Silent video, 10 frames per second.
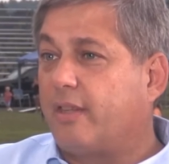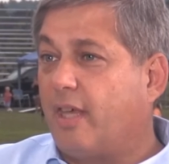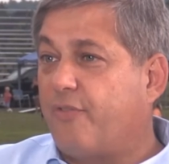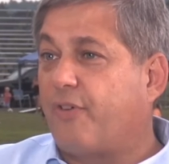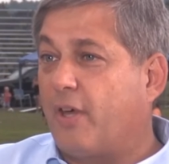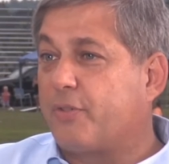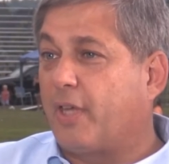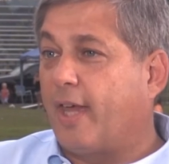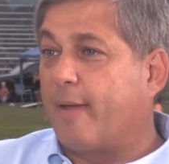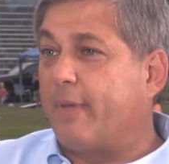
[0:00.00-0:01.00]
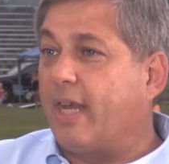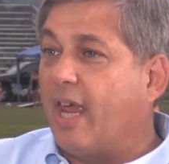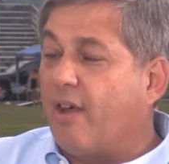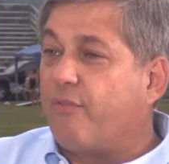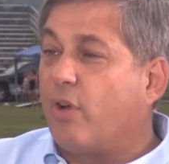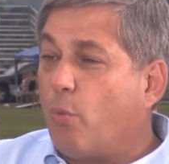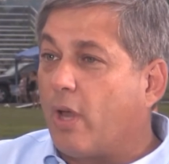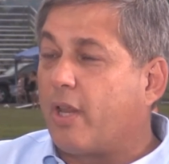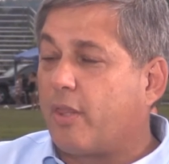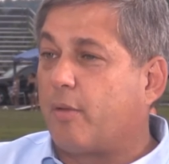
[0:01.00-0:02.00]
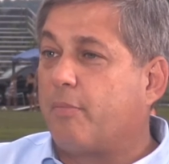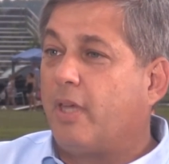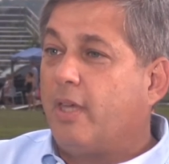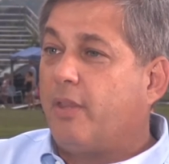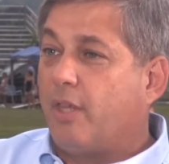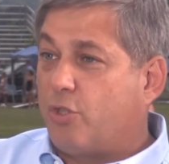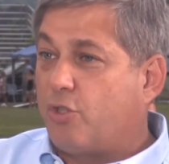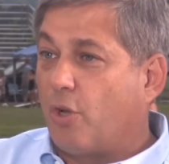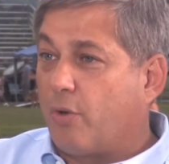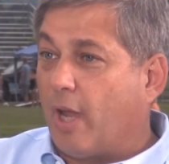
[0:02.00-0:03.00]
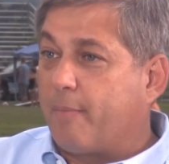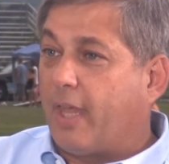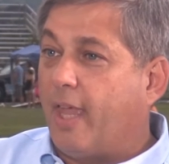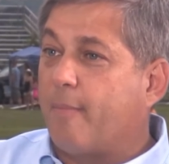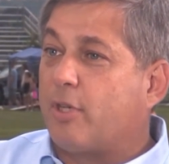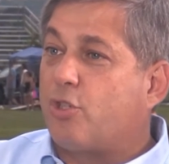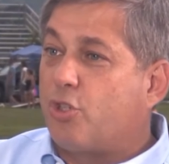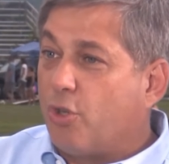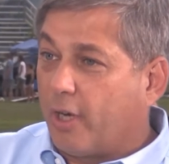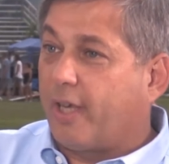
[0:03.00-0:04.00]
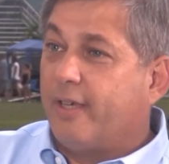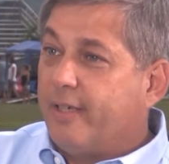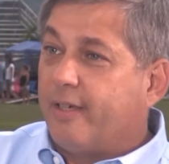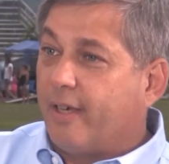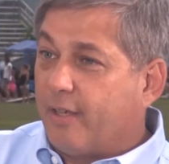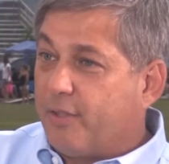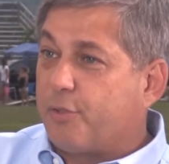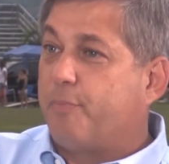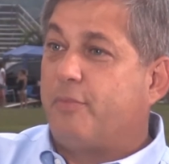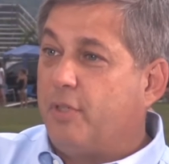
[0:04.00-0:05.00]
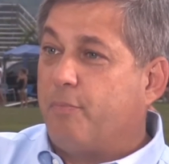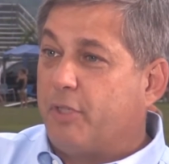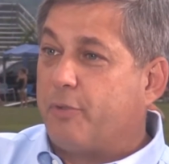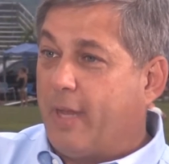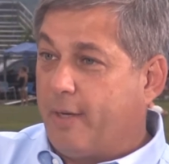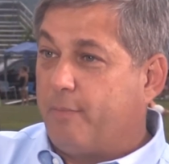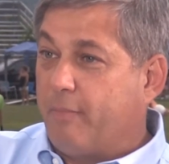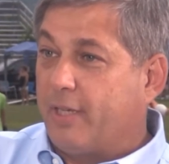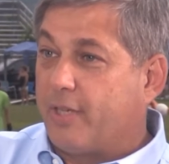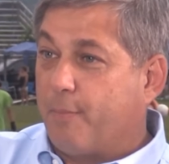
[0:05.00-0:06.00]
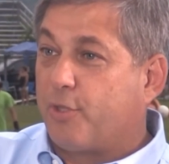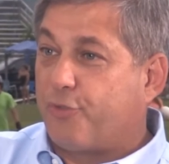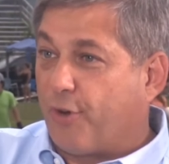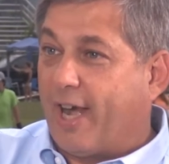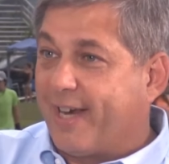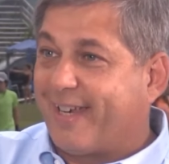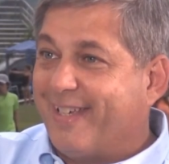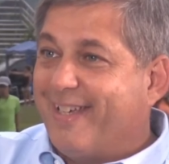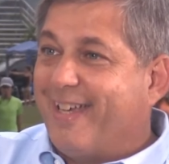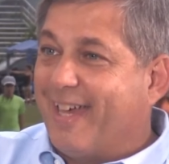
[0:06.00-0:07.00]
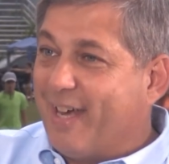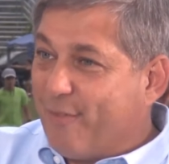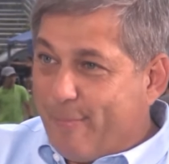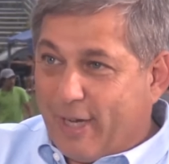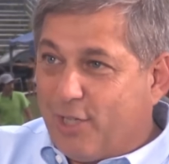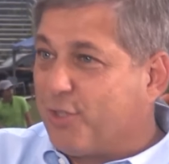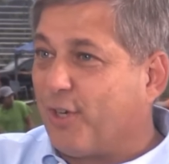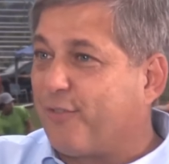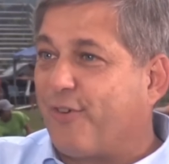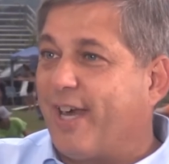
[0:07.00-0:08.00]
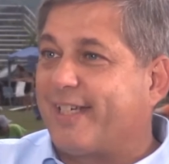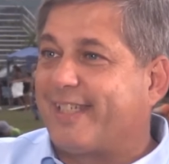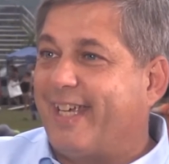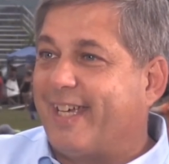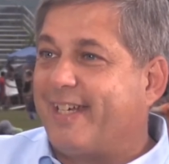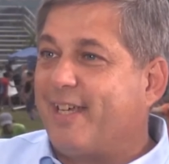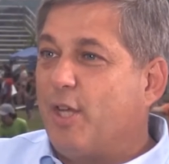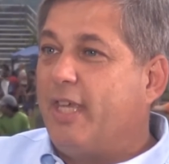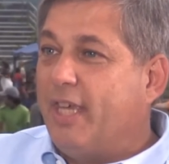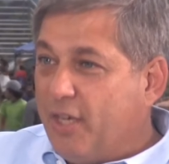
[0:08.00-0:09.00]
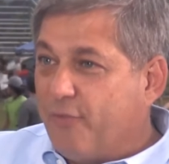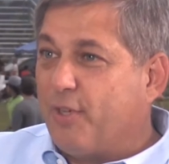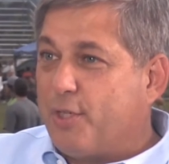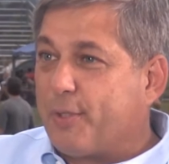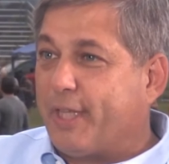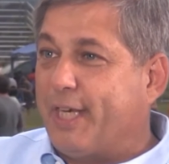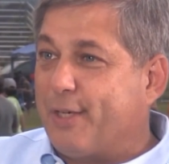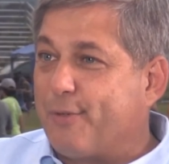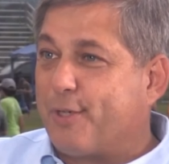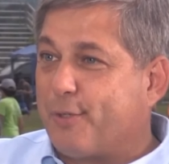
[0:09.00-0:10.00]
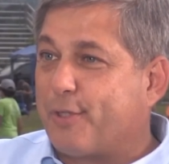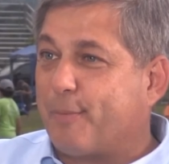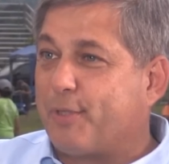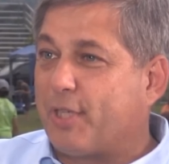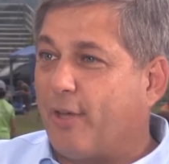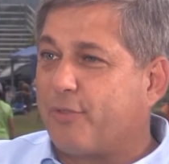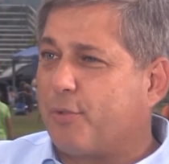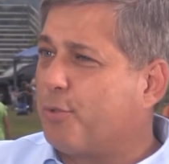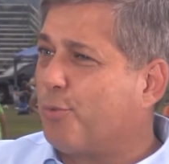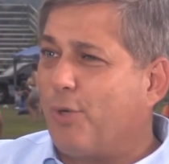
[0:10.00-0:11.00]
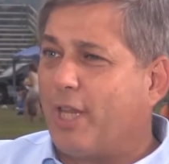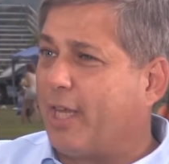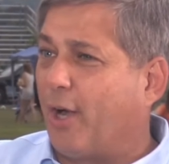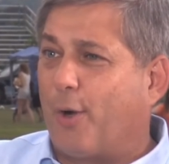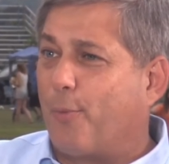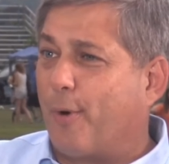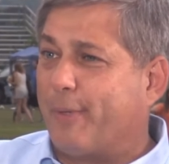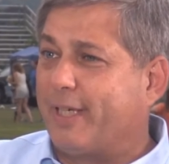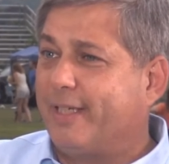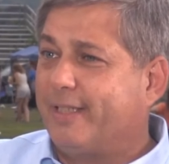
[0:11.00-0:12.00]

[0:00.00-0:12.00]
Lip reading: that they found time, and every one of them that showed up came and shook man's name was Frank, and everybody shook Frank's hand individually and introduced themselves. It was really heartwarming.